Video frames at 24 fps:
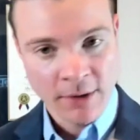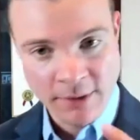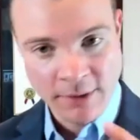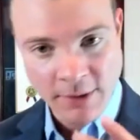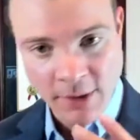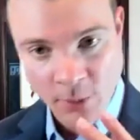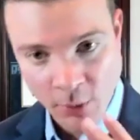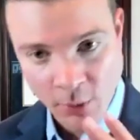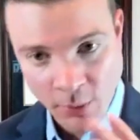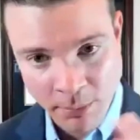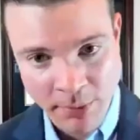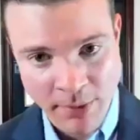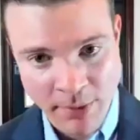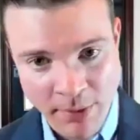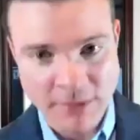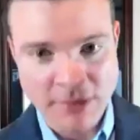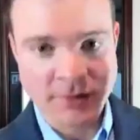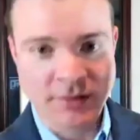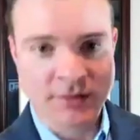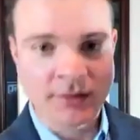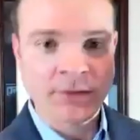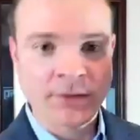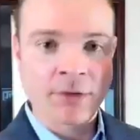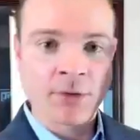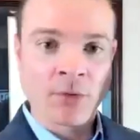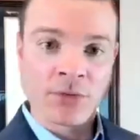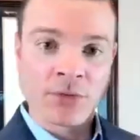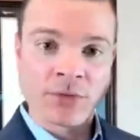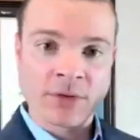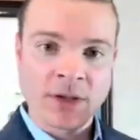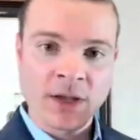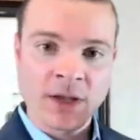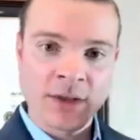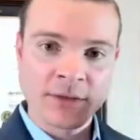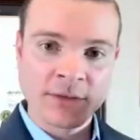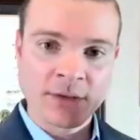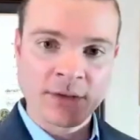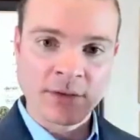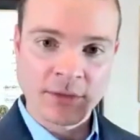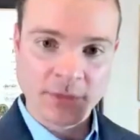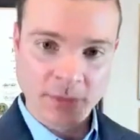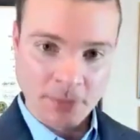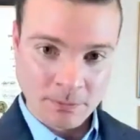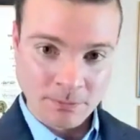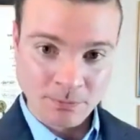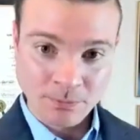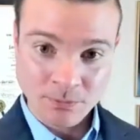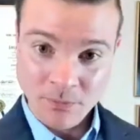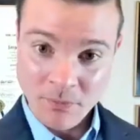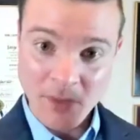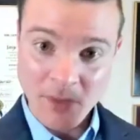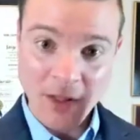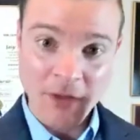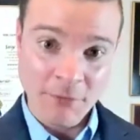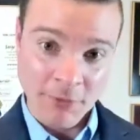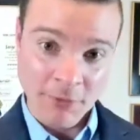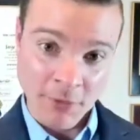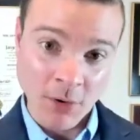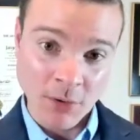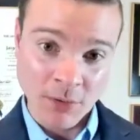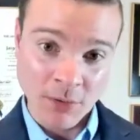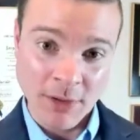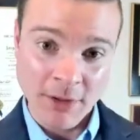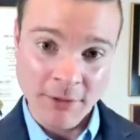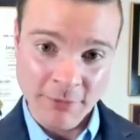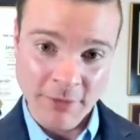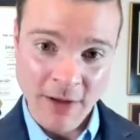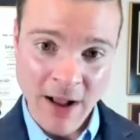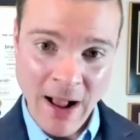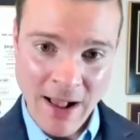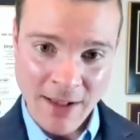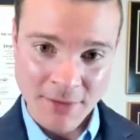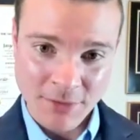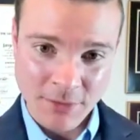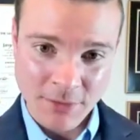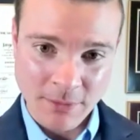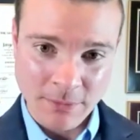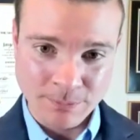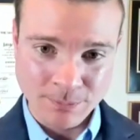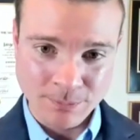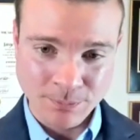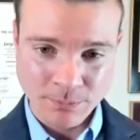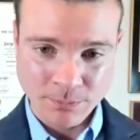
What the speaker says: they were processing those cases fairly fast